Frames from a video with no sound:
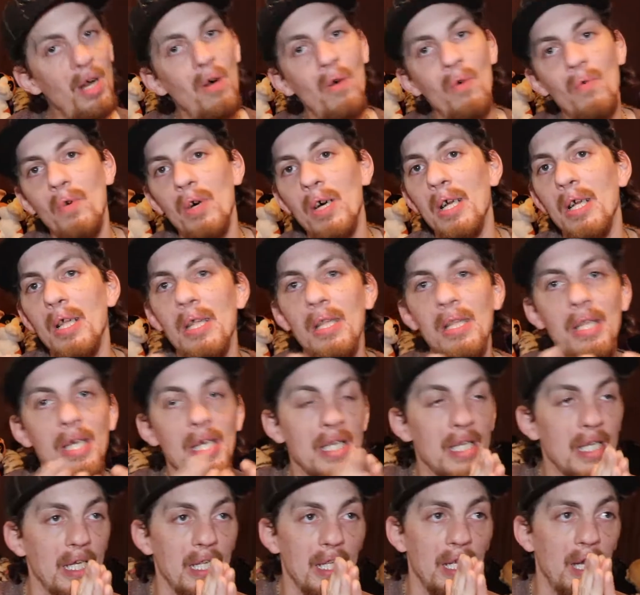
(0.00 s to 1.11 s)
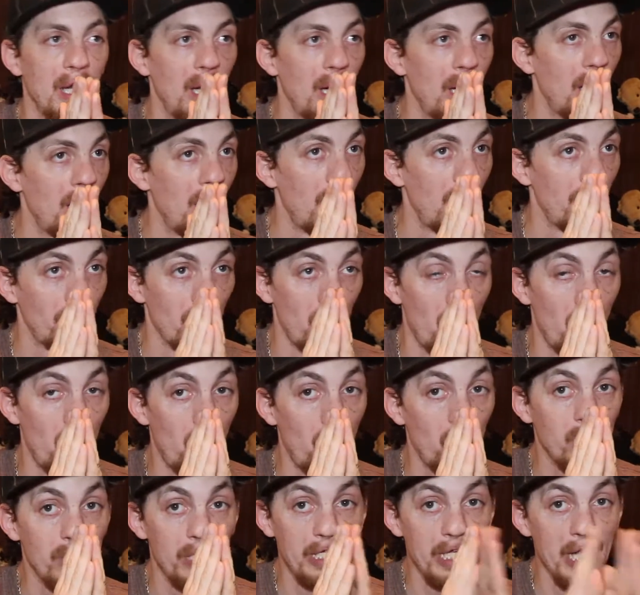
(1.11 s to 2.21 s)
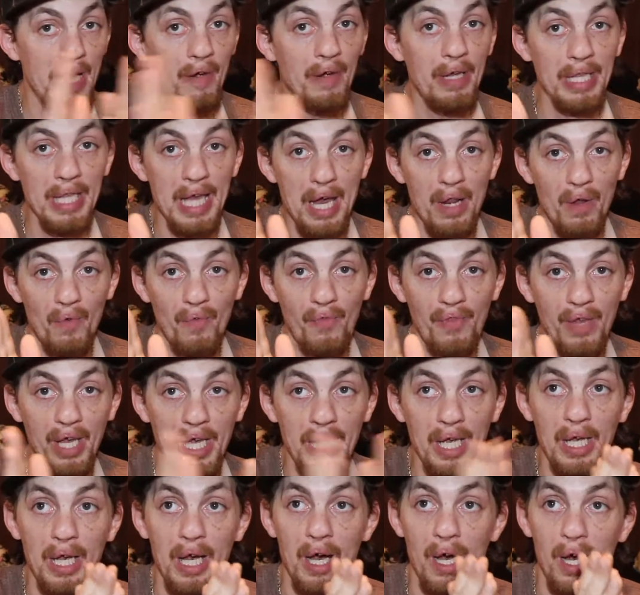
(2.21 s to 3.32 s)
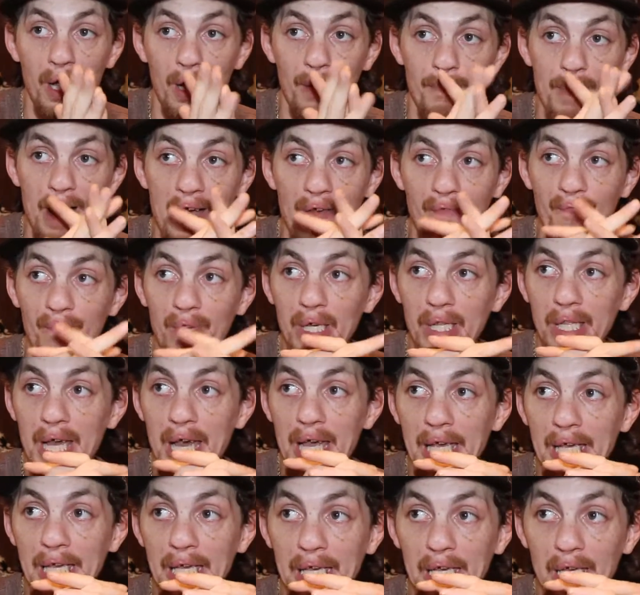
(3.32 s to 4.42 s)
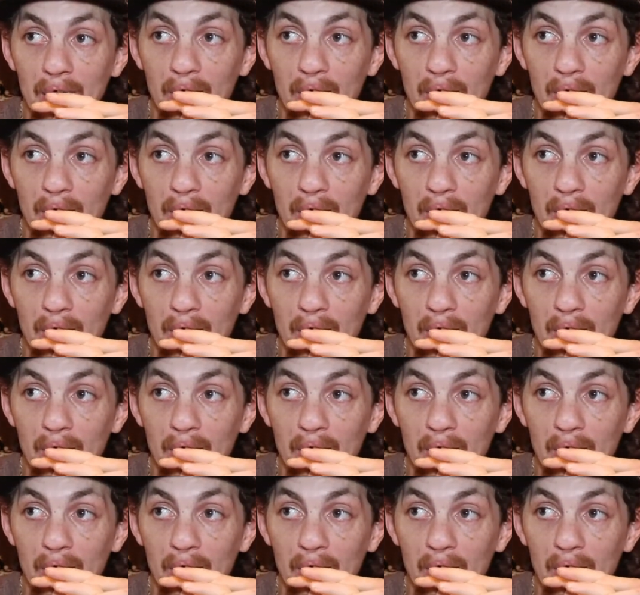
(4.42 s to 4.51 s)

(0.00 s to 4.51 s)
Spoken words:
know, listen, the whole Jared Leto thing, I feel like